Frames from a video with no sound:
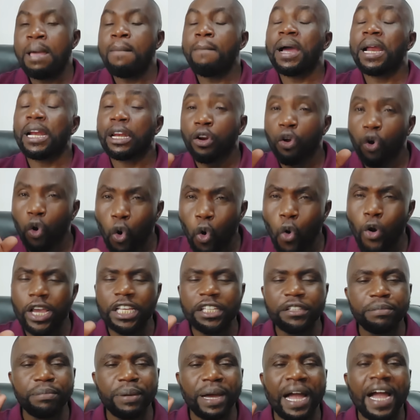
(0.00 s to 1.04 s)
But who
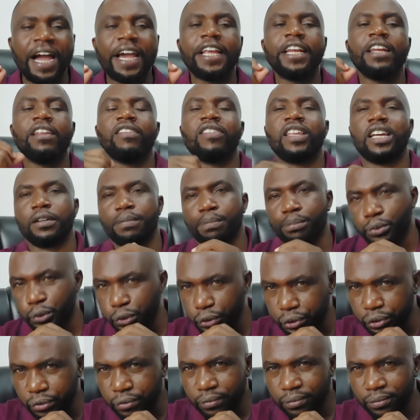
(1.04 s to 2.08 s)
is behind that
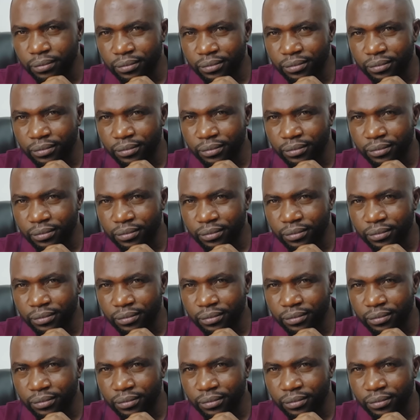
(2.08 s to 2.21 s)
push?